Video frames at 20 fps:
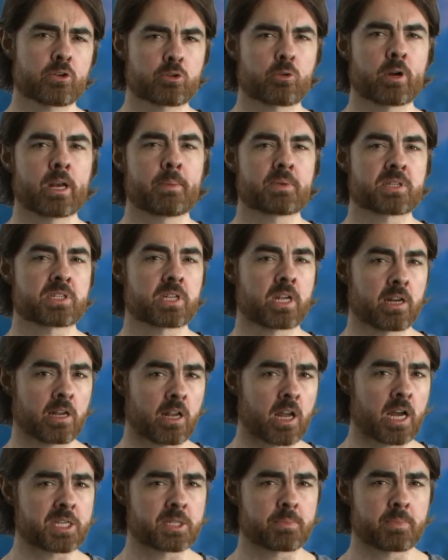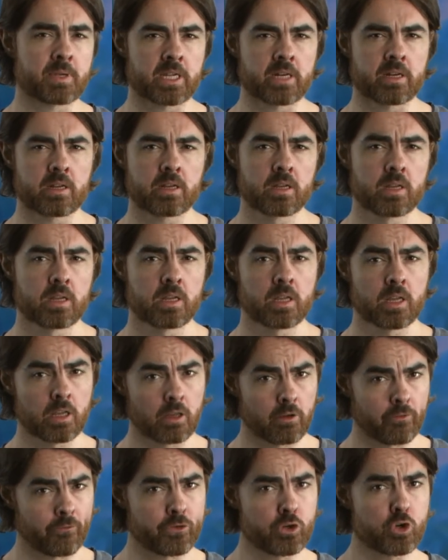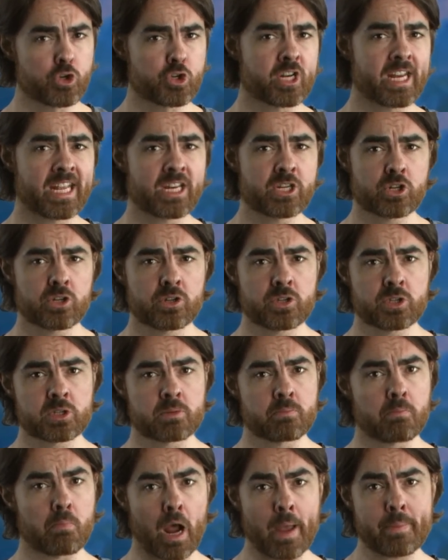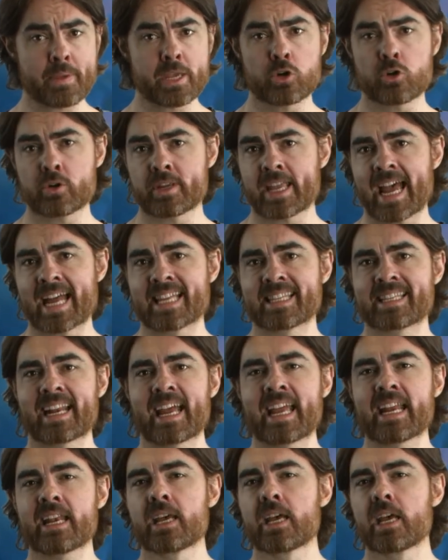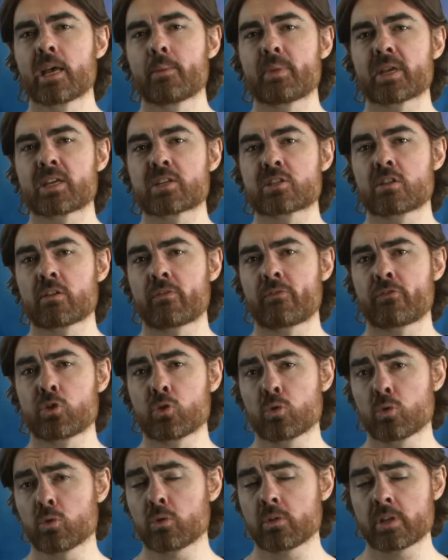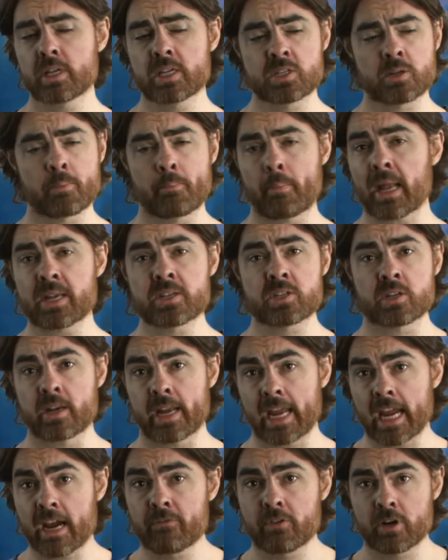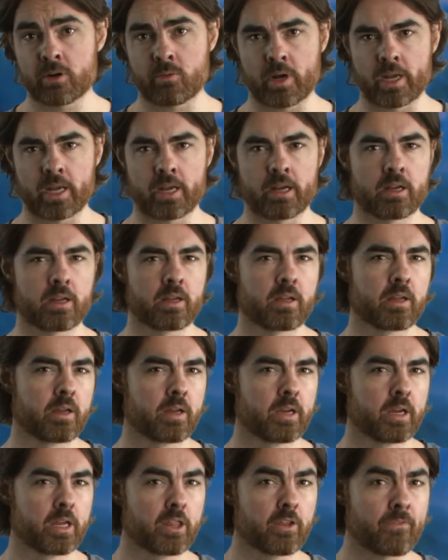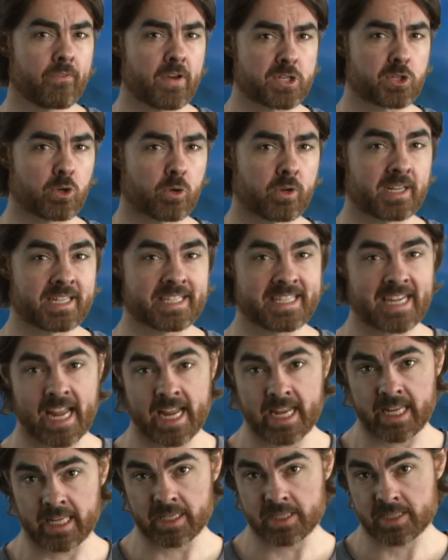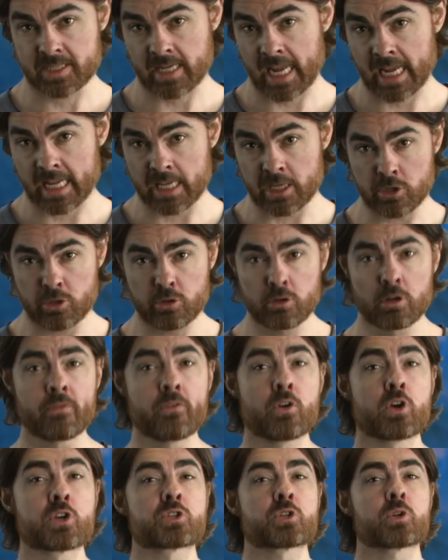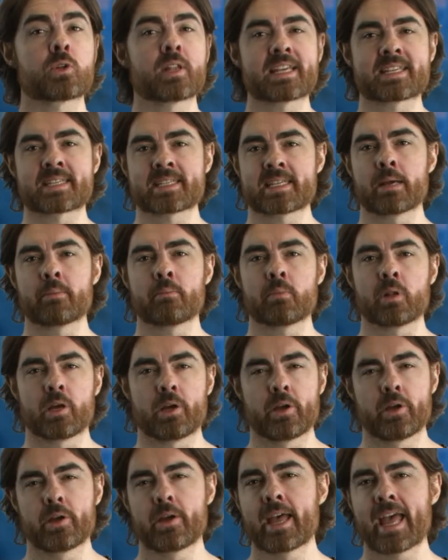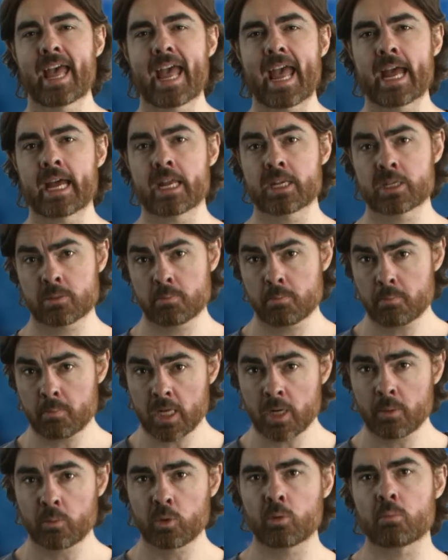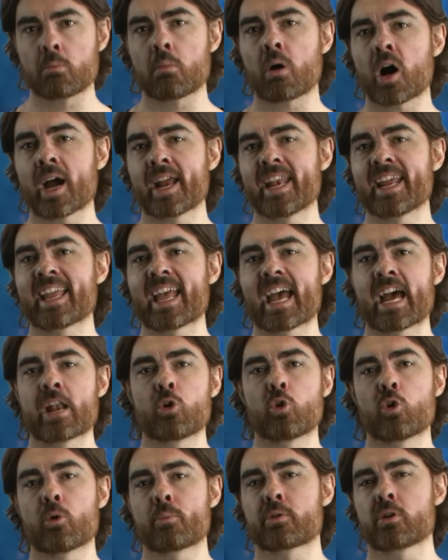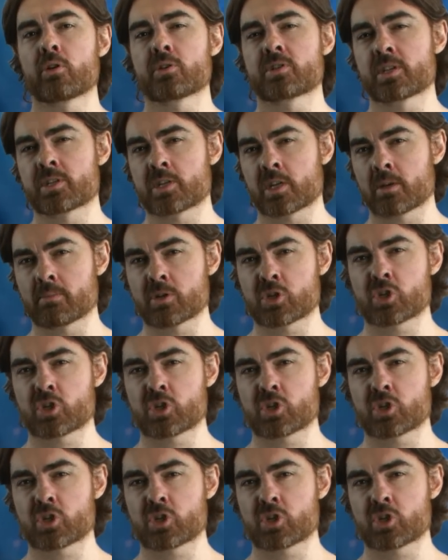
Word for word: or twenty percent light speed. Fusion engines might be a good candidate because the fuel is abundant everywhere. The vessel contains a universal assembler and minimal mining and ore processing